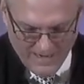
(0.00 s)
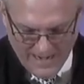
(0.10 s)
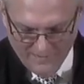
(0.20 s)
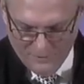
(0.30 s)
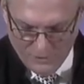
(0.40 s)

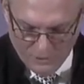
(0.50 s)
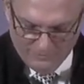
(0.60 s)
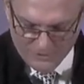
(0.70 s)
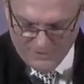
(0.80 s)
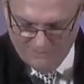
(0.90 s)
at the
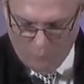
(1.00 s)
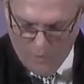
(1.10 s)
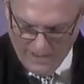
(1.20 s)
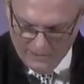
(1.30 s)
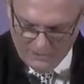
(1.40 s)
University of
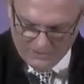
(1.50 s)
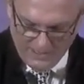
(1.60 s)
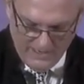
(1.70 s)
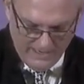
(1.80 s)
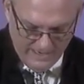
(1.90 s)
Wales
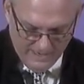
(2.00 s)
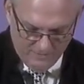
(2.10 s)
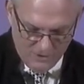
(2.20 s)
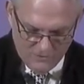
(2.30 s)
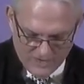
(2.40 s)
in
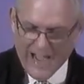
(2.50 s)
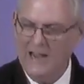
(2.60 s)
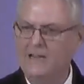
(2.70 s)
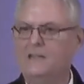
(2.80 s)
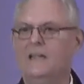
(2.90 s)
the
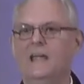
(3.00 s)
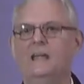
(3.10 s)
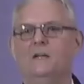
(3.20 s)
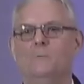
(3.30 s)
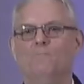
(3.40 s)
United
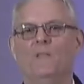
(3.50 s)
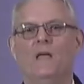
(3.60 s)
Kingdom.